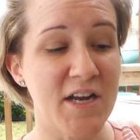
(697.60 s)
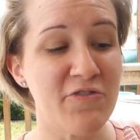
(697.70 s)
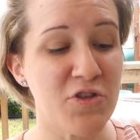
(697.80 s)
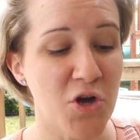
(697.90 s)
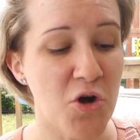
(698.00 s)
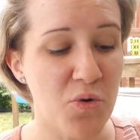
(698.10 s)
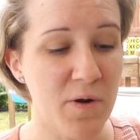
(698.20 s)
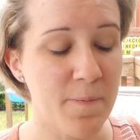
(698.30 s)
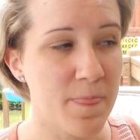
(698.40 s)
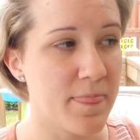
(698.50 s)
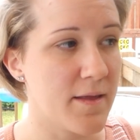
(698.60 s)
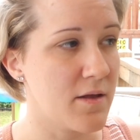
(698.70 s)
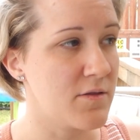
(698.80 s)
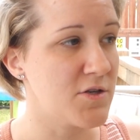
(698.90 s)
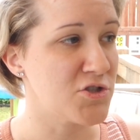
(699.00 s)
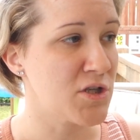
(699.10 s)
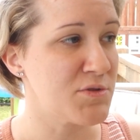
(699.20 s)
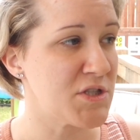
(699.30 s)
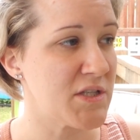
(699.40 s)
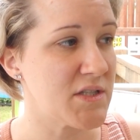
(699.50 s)
even though the
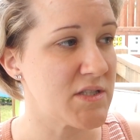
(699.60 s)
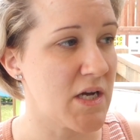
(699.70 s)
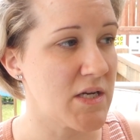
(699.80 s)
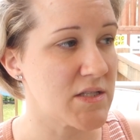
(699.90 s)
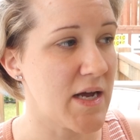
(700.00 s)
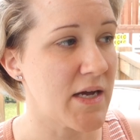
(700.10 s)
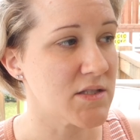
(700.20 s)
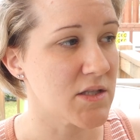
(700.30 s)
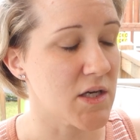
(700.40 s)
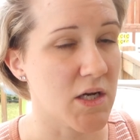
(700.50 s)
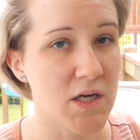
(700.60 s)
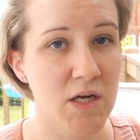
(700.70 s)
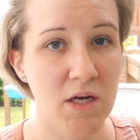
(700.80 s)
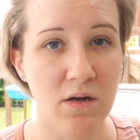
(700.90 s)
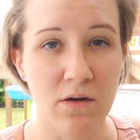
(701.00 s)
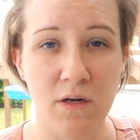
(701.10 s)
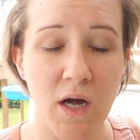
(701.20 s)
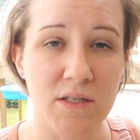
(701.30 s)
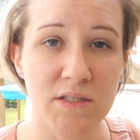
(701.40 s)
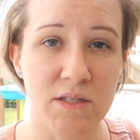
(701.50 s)
description says it has like
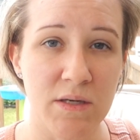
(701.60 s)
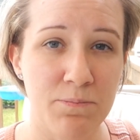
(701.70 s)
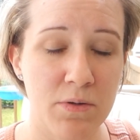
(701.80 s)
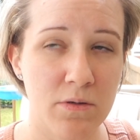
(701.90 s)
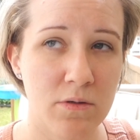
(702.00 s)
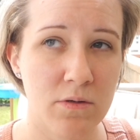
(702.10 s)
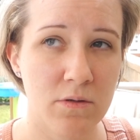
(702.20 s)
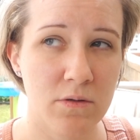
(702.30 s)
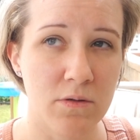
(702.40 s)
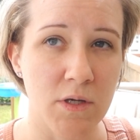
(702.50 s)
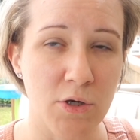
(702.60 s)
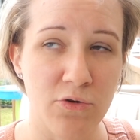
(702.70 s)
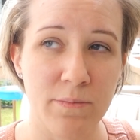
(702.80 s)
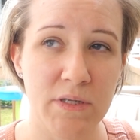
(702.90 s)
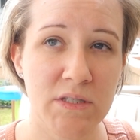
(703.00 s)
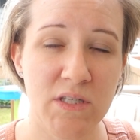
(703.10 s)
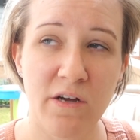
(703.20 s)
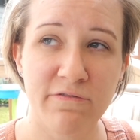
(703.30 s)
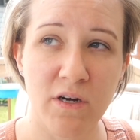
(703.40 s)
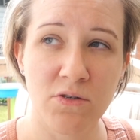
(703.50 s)
non-slip, like grippy
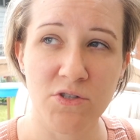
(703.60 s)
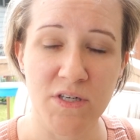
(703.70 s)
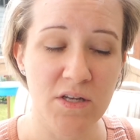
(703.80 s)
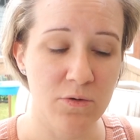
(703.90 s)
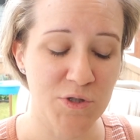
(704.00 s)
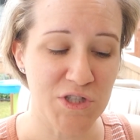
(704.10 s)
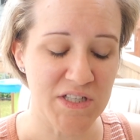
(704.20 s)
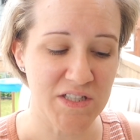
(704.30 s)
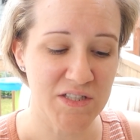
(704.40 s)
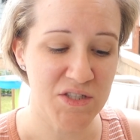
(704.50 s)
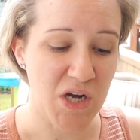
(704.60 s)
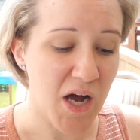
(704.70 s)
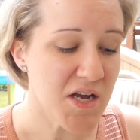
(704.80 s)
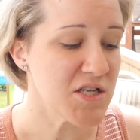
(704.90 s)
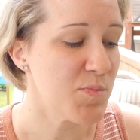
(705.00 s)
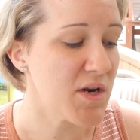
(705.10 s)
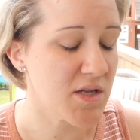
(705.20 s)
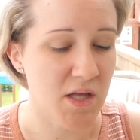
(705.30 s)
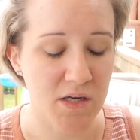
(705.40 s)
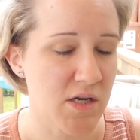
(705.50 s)
stuff underneath, which it does, but it
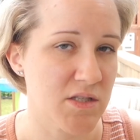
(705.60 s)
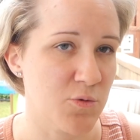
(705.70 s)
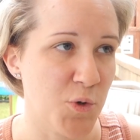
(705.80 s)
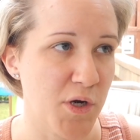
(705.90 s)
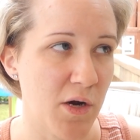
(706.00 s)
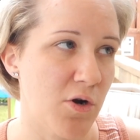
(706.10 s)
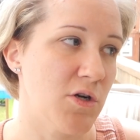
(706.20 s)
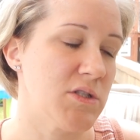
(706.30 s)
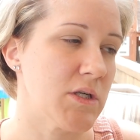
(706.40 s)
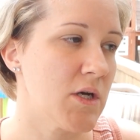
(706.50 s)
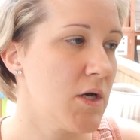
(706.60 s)
like doesn't work at all. It's like